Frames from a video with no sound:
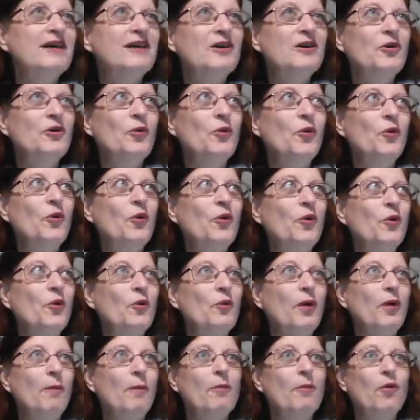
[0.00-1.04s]
ooh,
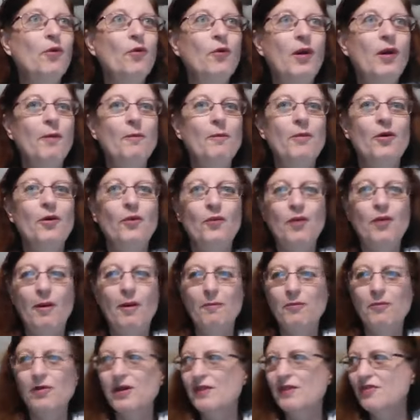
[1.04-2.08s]
rumble, rumble,
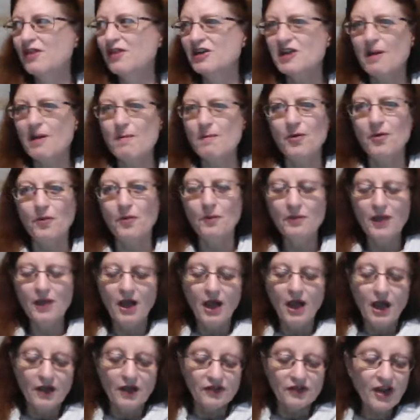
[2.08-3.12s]
rumble in the jumble.
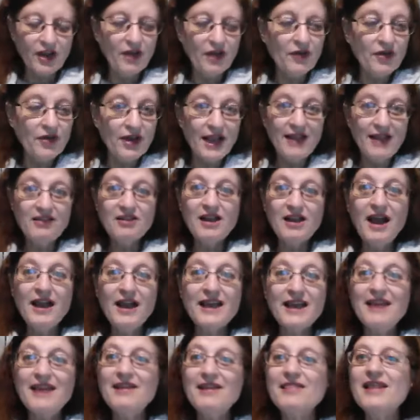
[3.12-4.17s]
So it's
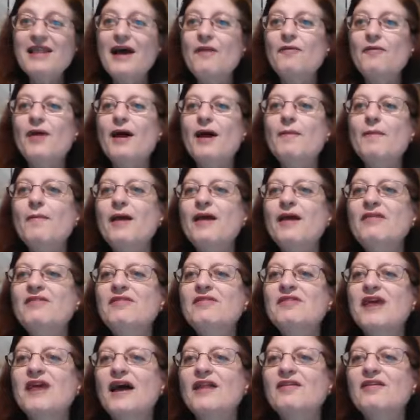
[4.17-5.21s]
like getting that right
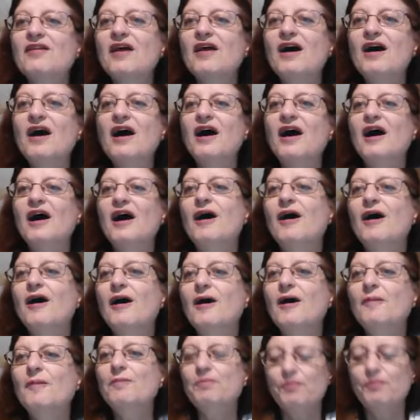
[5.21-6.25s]
mindset.
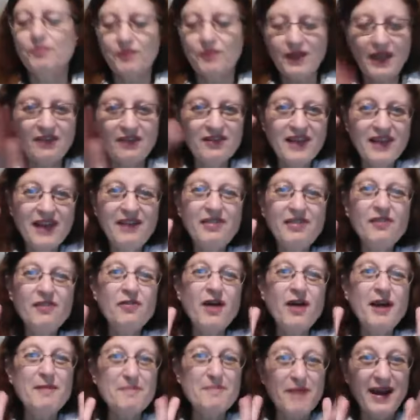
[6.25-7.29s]
It's getting the
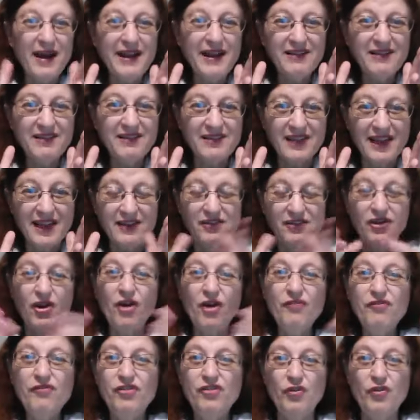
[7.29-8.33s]
right mindset
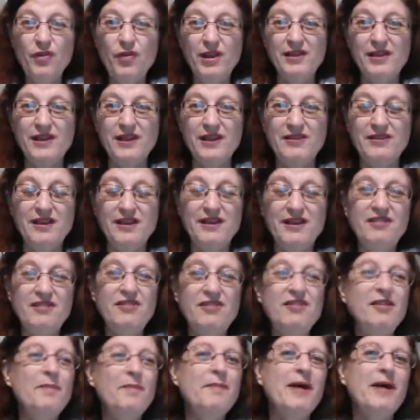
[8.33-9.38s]
of doing this. And this
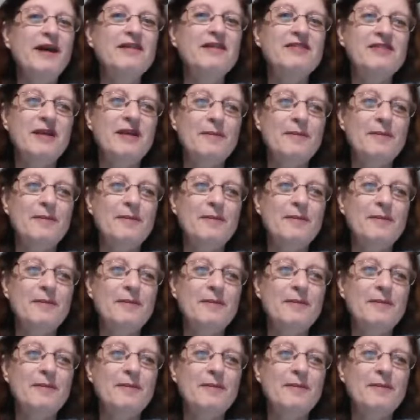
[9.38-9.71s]
is the mindset